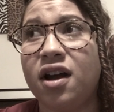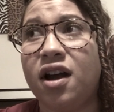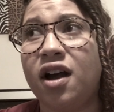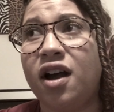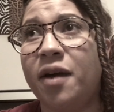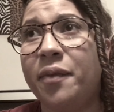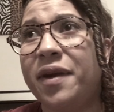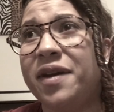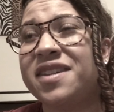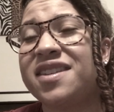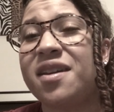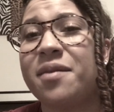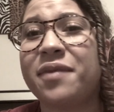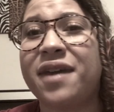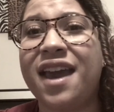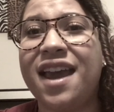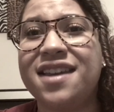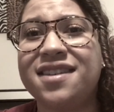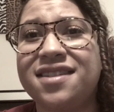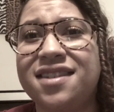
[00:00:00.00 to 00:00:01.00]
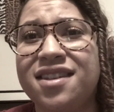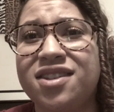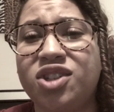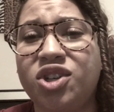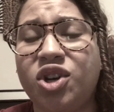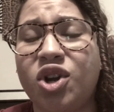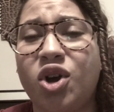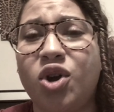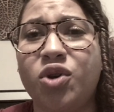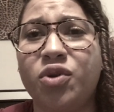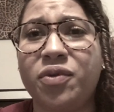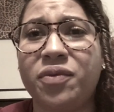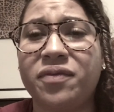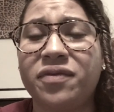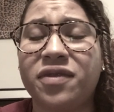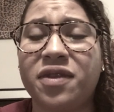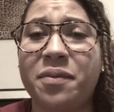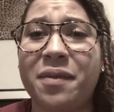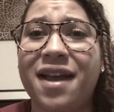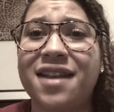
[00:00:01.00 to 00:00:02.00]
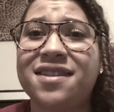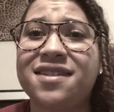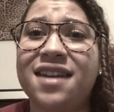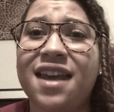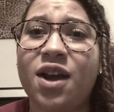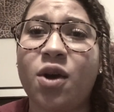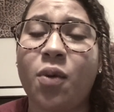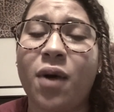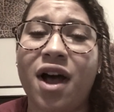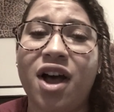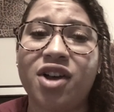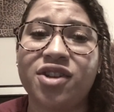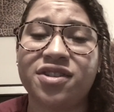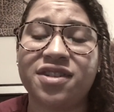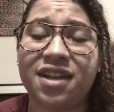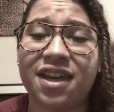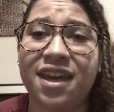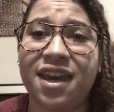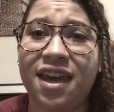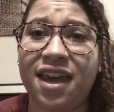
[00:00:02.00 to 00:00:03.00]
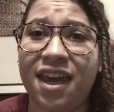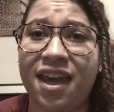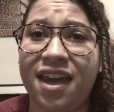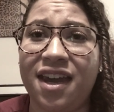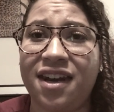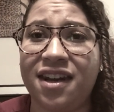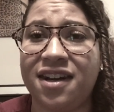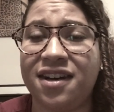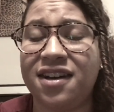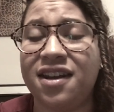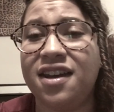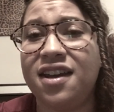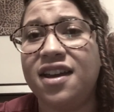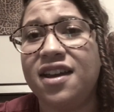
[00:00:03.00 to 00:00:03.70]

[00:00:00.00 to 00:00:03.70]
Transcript: And in some cases, you know, the meds take whiles to kick in and